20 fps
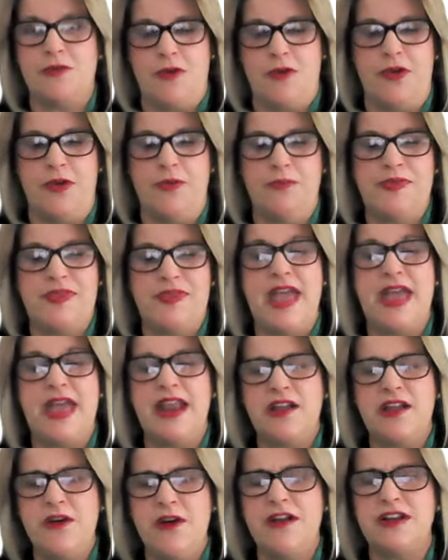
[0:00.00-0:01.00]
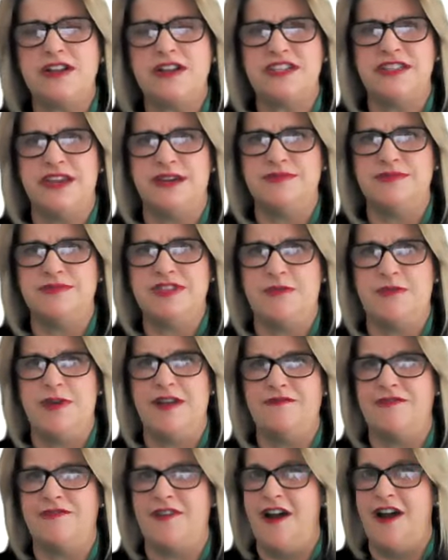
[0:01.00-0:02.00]
groups and encourage them to
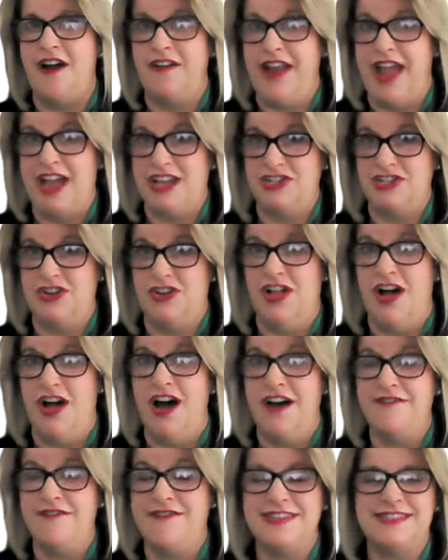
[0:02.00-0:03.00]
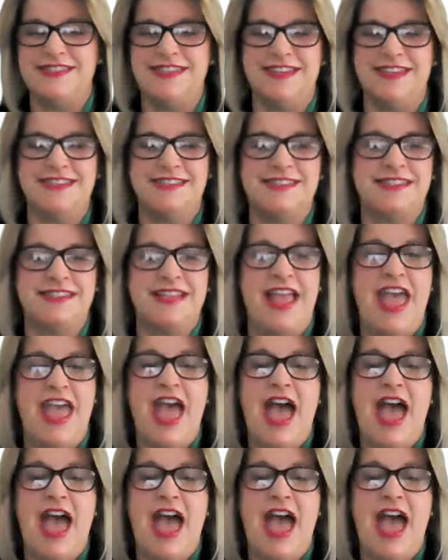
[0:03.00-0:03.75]
run for our national offices.